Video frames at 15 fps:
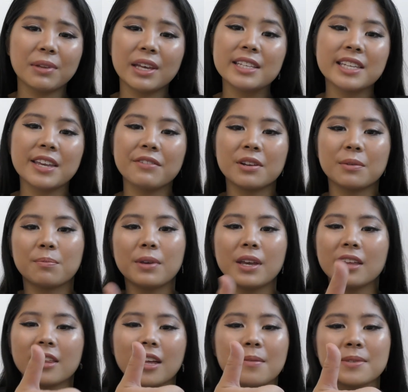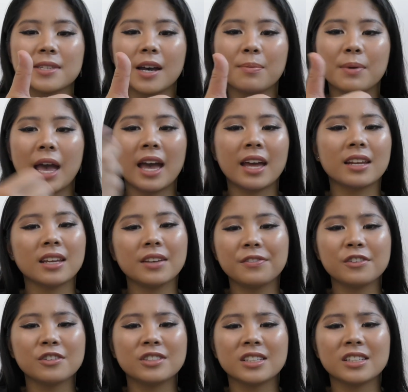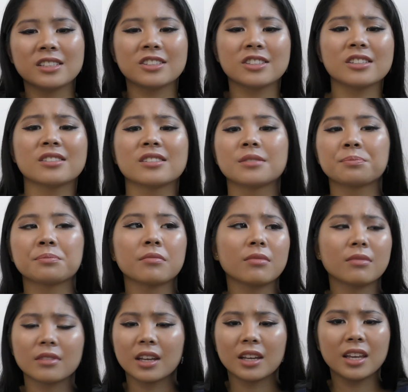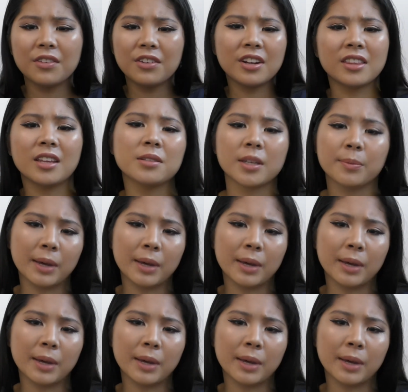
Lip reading: please give it a big thumbs up, and if you didn't, just give it a thumbs up